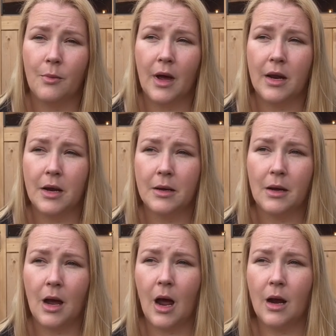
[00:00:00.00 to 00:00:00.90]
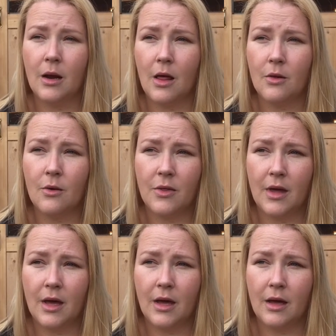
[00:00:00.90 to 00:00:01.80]
But another
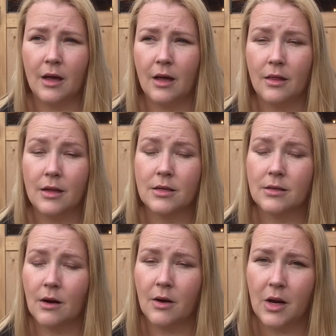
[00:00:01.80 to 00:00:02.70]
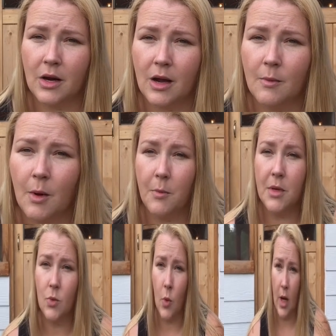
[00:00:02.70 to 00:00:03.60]
thing that's starting to come up is